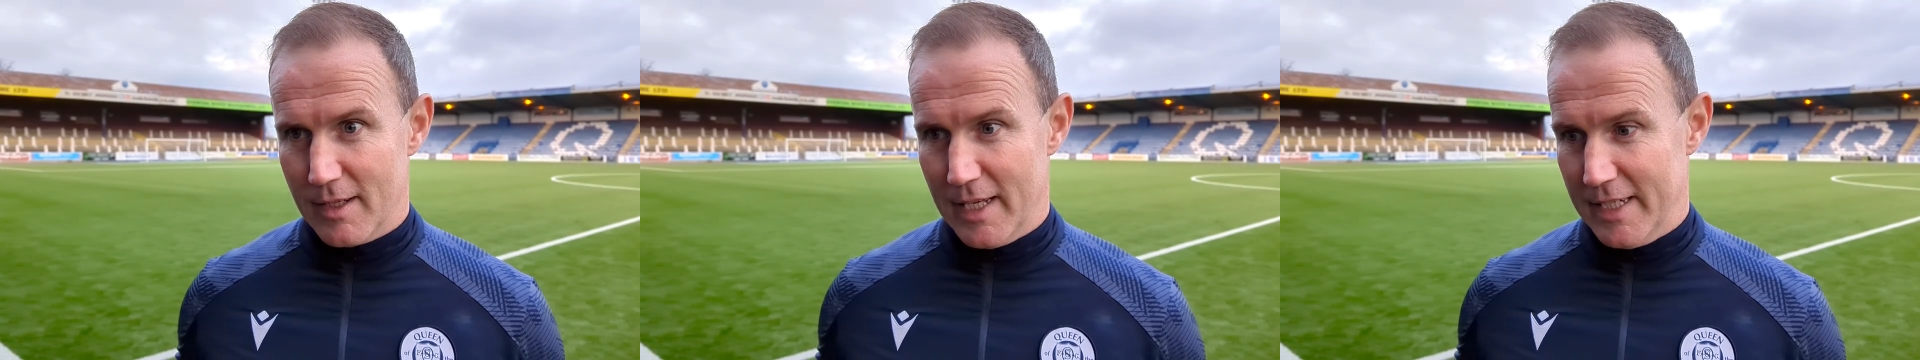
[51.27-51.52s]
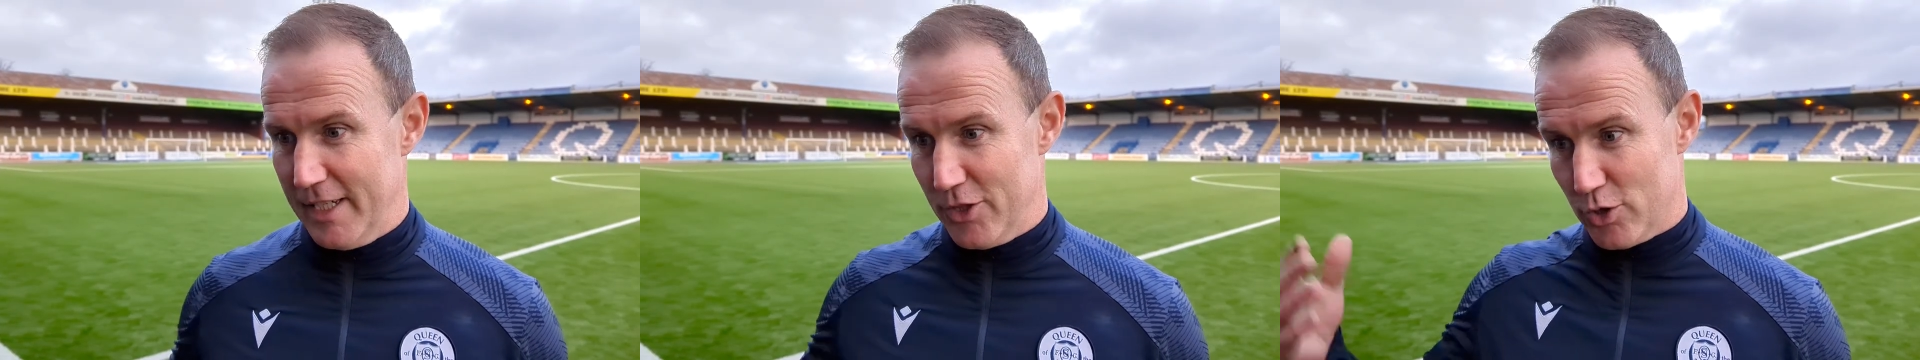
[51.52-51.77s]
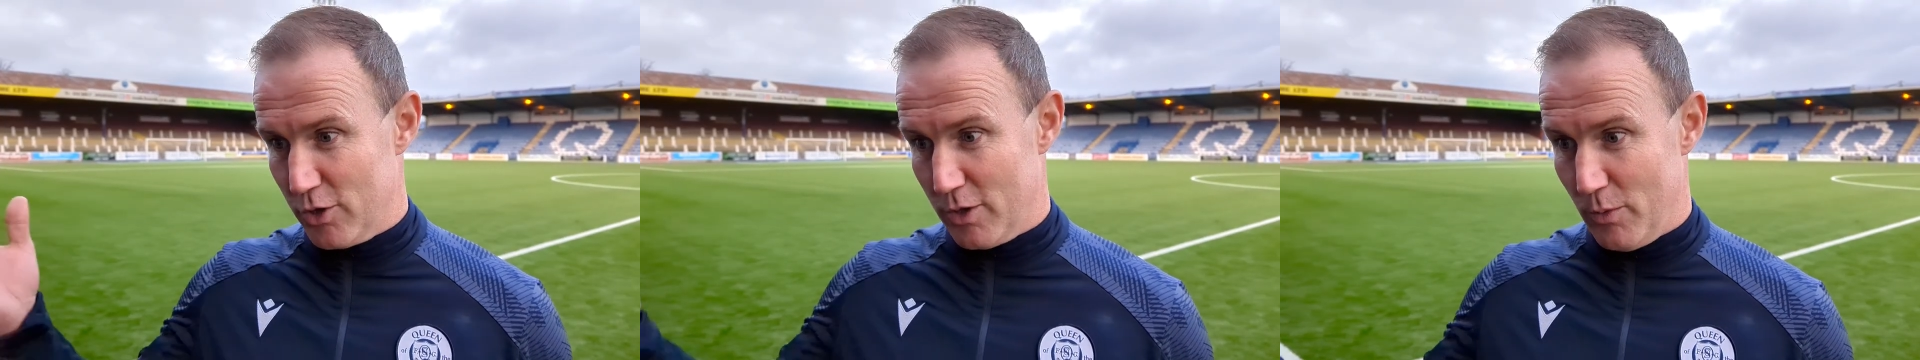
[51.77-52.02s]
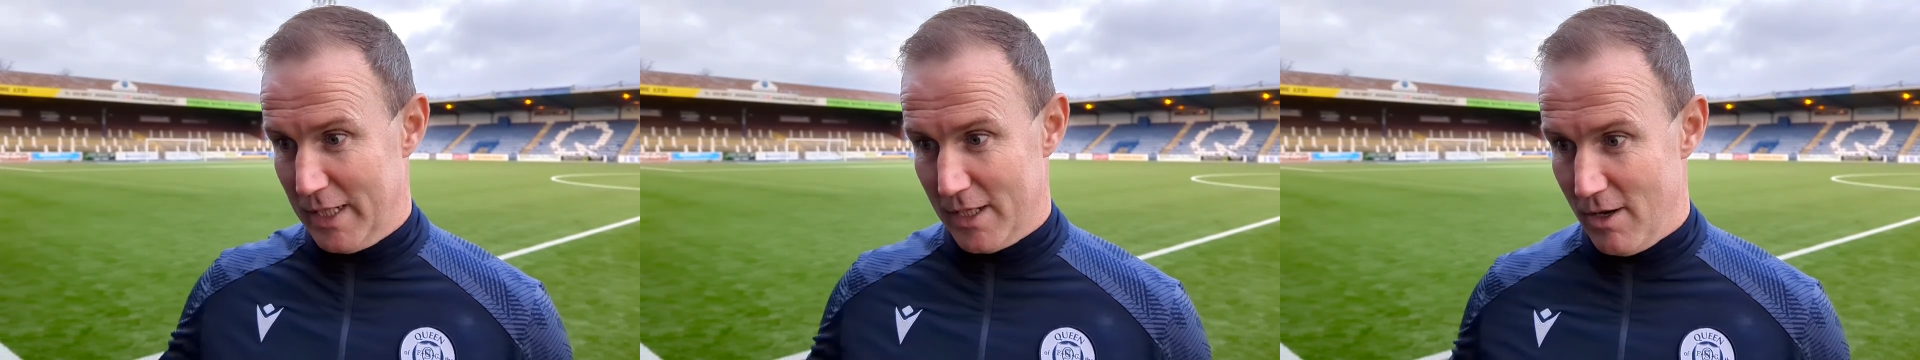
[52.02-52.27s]
And then they just sort of
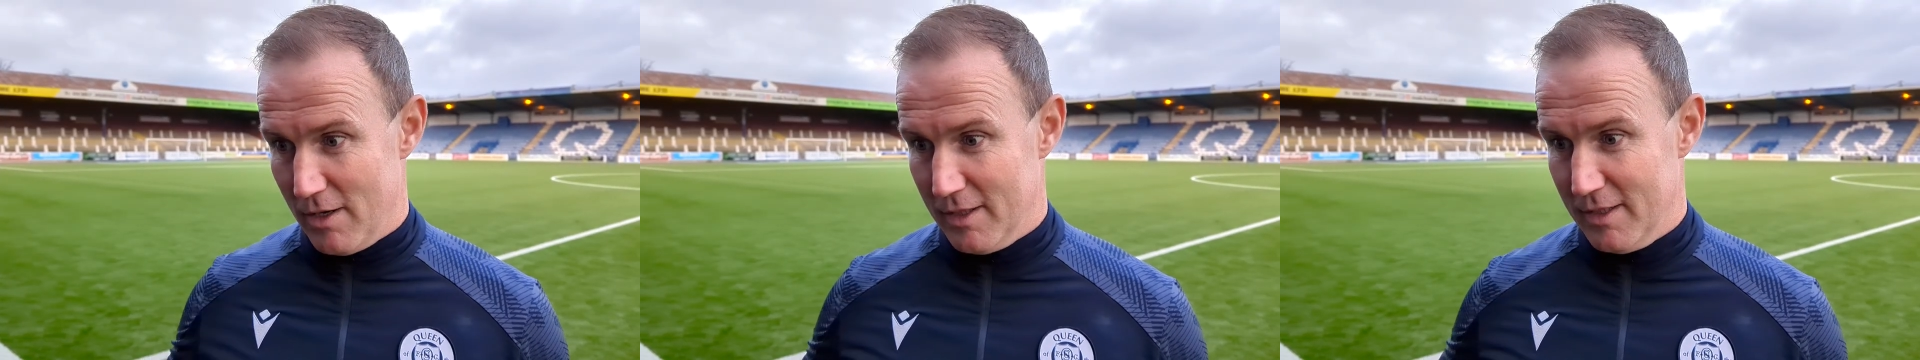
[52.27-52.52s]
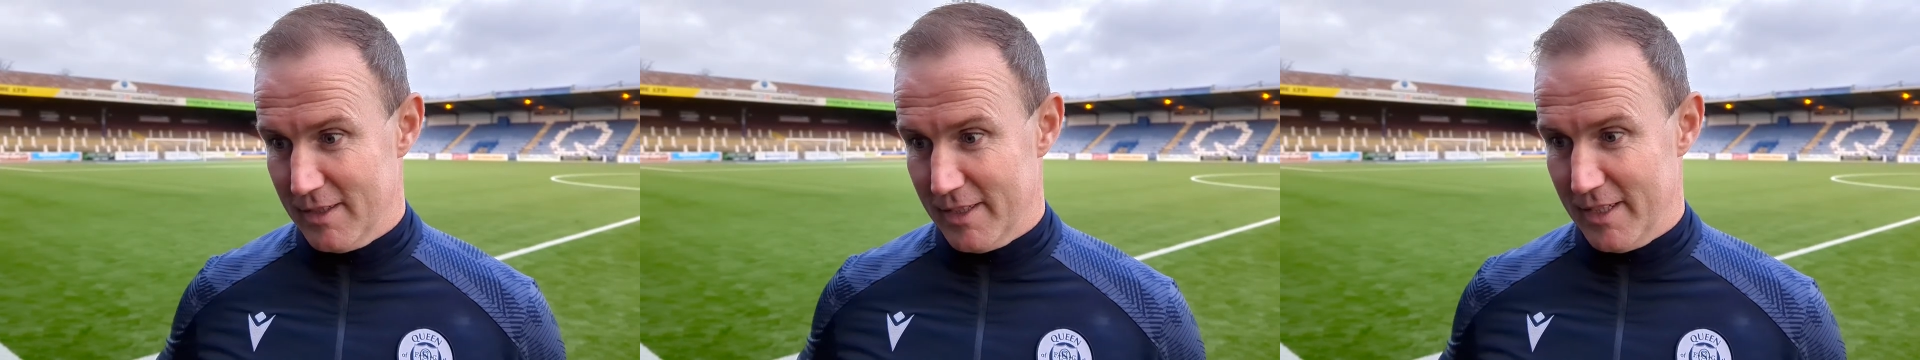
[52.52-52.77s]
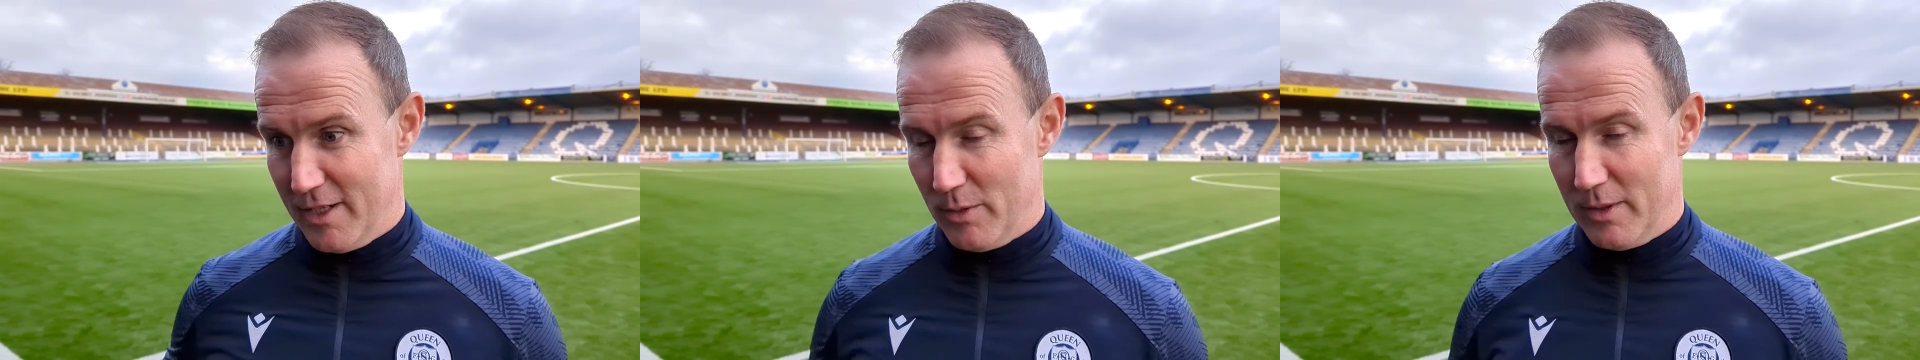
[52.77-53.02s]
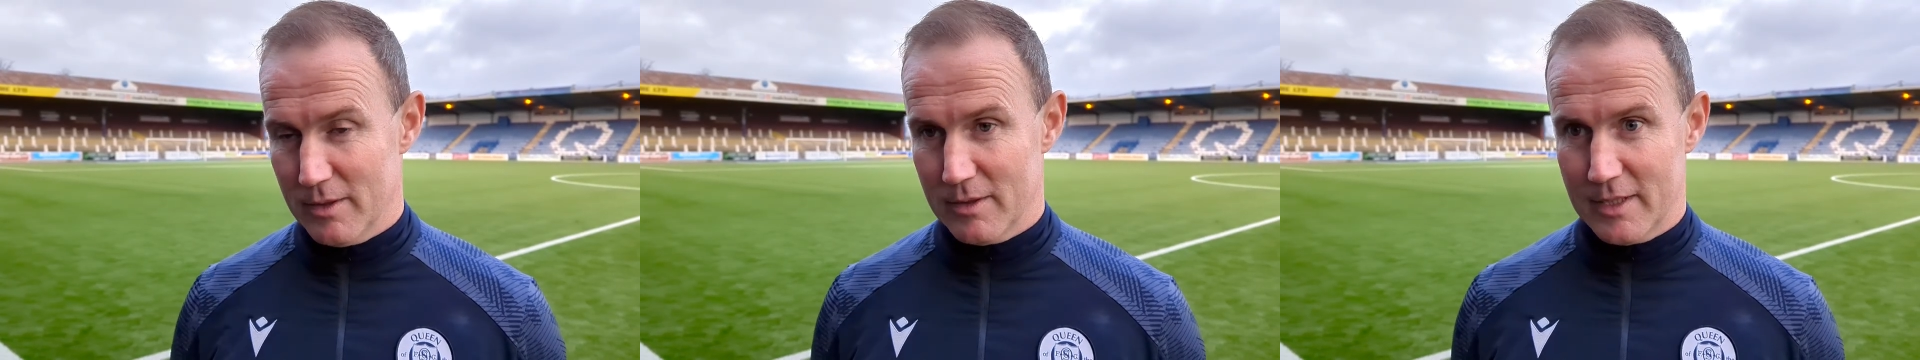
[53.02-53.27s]
went long,
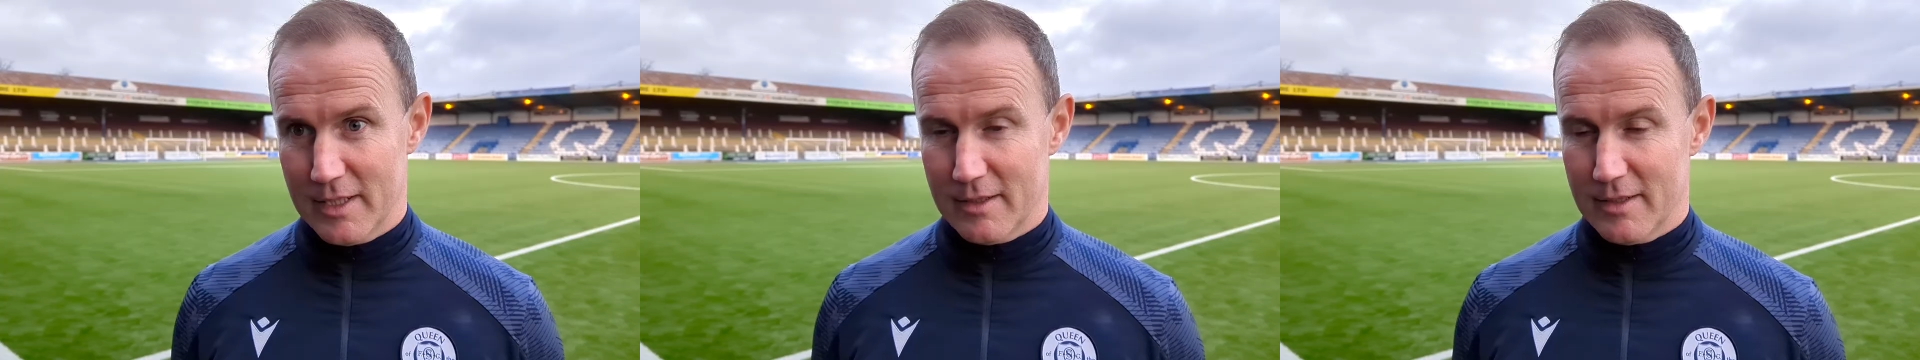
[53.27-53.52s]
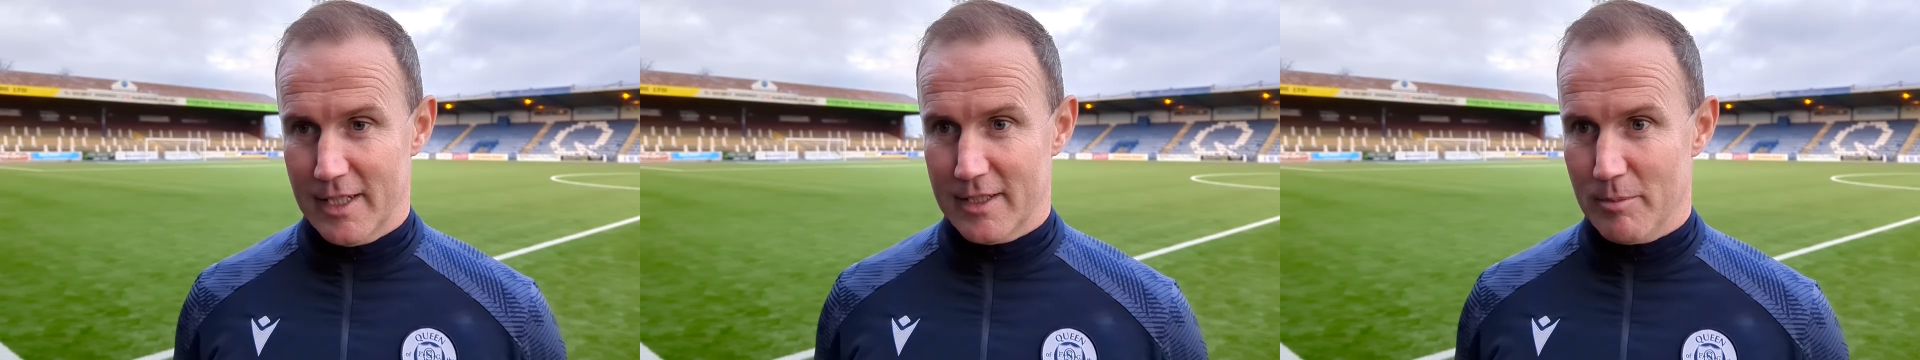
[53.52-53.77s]
kicked